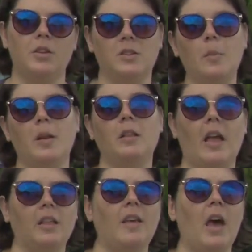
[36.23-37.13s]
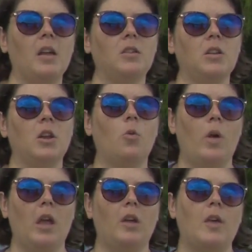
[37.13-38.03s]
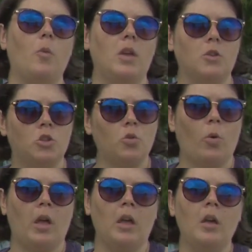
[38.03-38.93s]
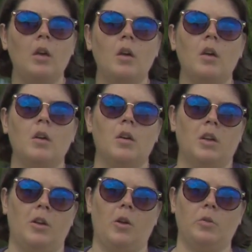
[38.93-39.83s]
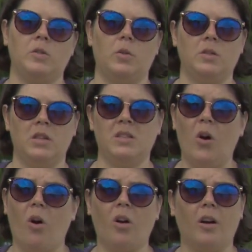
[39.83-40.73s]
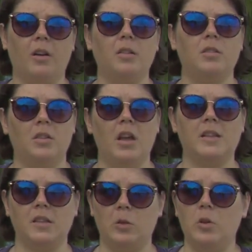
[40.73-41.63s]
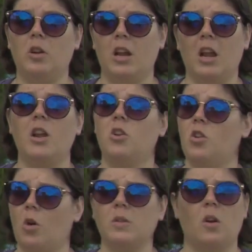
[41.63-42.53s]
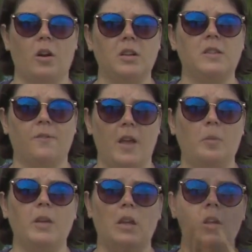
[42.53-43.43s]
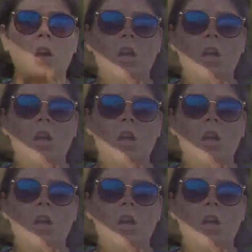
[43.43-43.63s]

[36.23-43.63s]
somebody like that in a way that we enjoy, you know, so it, it's hard as a community. And I know it's hard as a family.